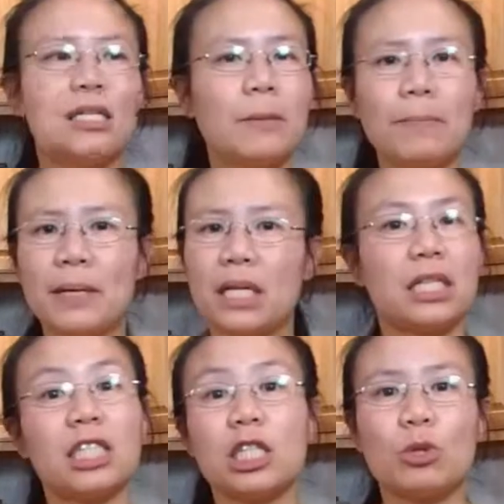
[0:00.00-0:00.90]
typically
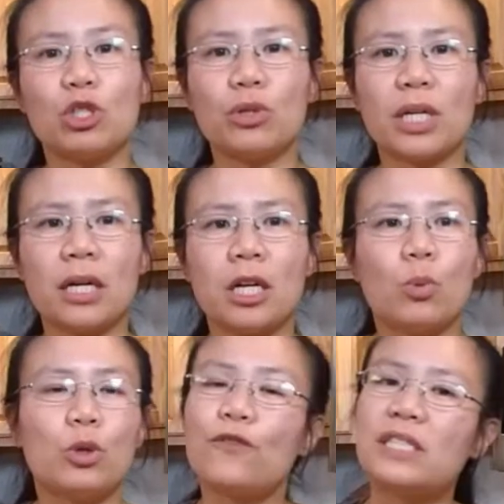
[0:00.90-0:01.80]
this is what you'll get
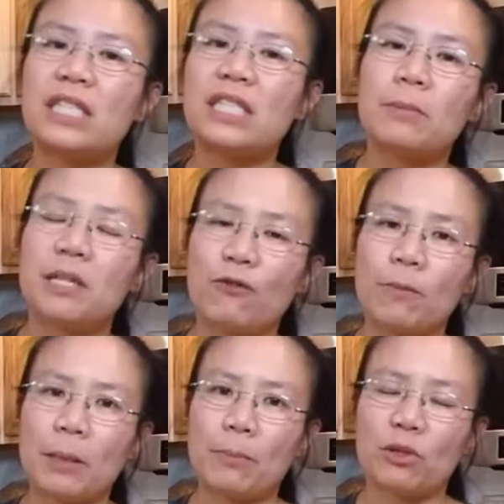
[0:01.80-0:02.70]
when you're visiting different
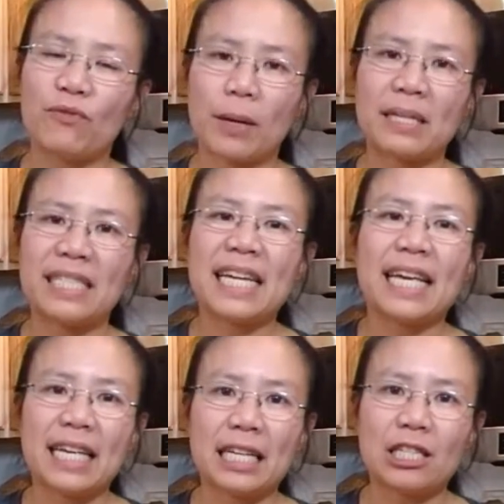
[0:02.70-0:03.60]
people's families
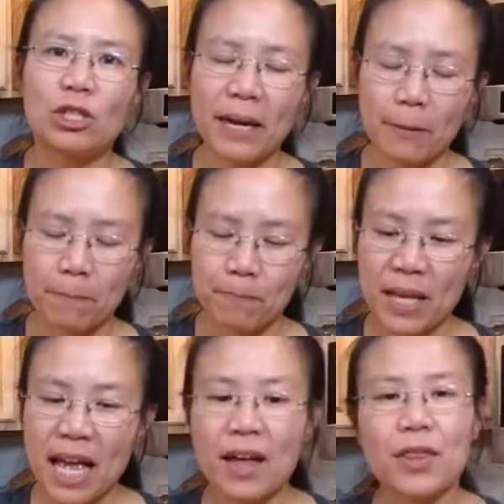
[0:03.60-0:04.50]
in Japan.
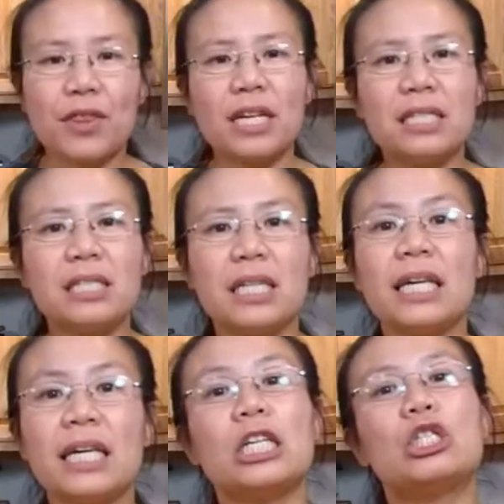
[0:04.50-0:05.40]
This
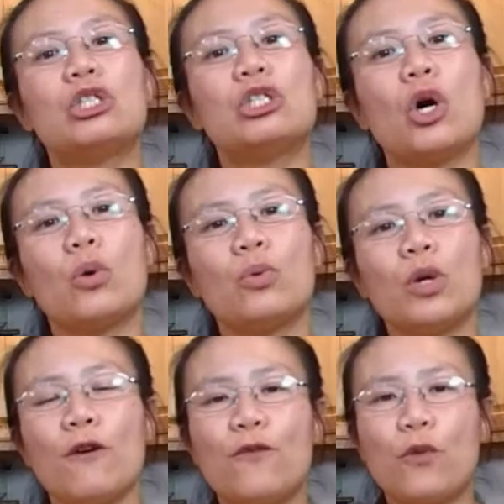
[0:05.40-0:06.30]
tea is known
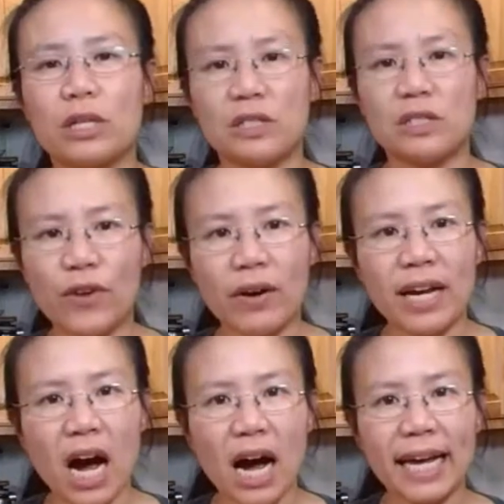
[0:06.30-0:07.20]
for its very
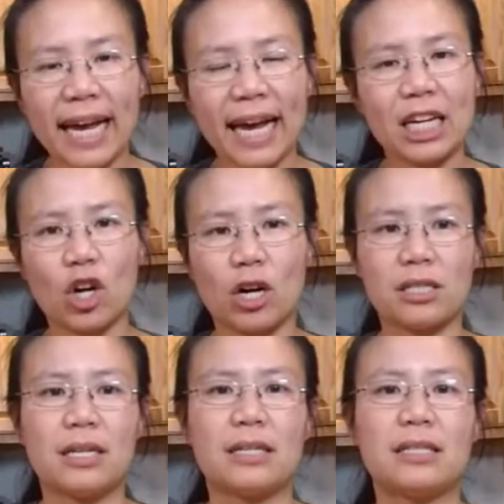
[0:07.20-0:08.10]
high
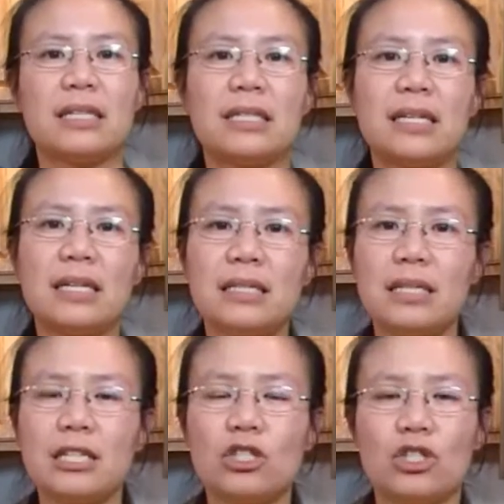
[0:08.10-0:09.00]
antioxidants, its
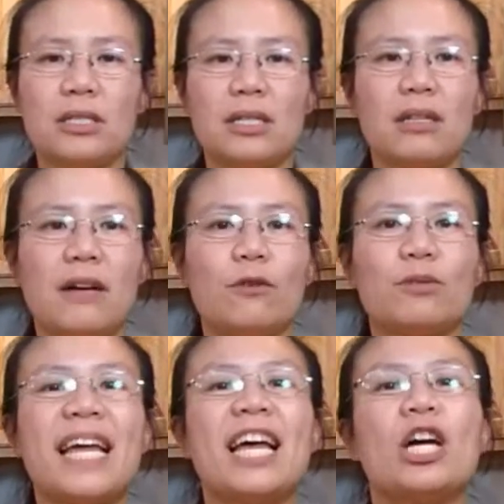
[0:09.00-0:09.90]
ECGC
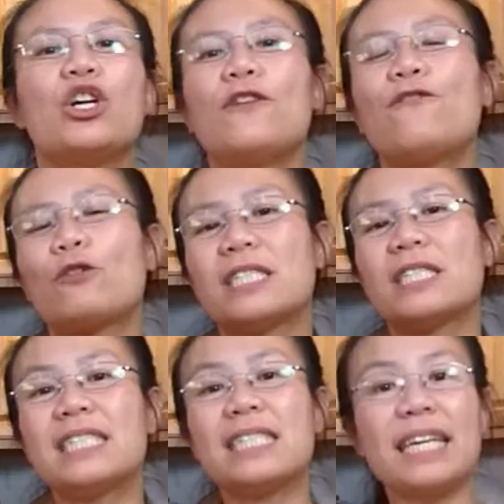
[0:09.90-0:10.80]
levels, good for
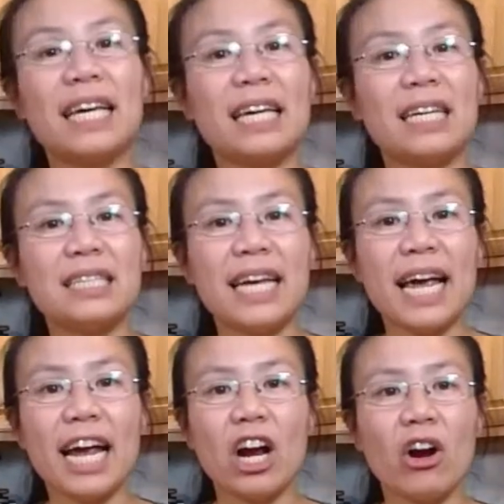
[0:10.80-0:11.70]
skin
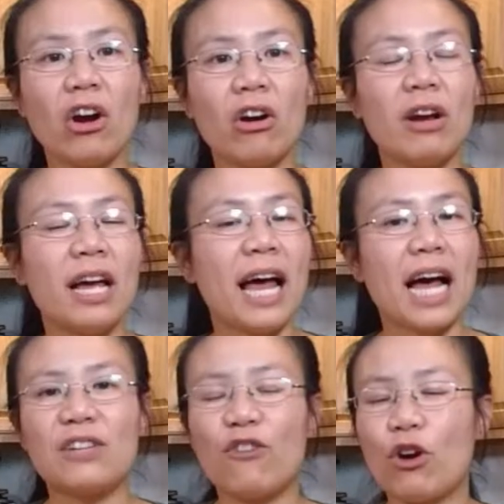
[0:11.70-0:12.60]
care,
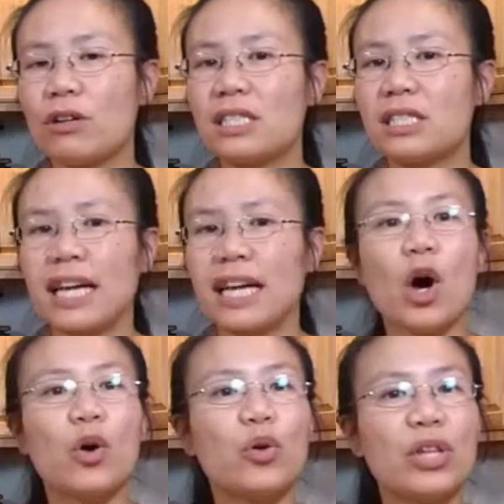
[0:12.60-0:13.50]
as far as like
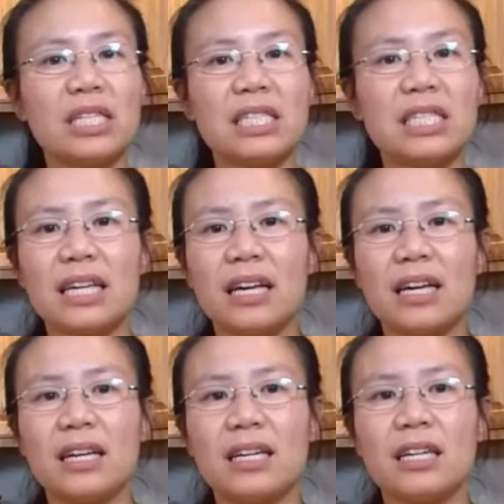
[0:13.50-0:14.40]
healthy
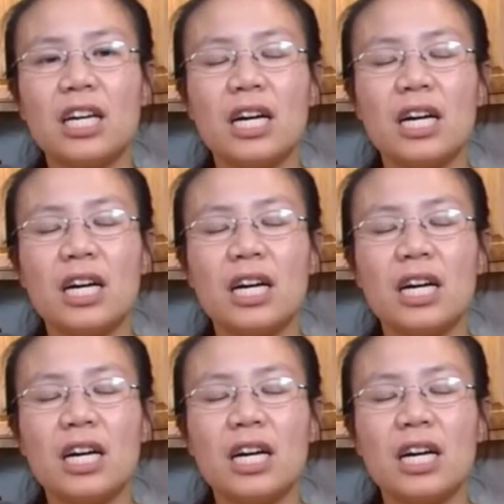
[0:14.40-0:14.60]
skin,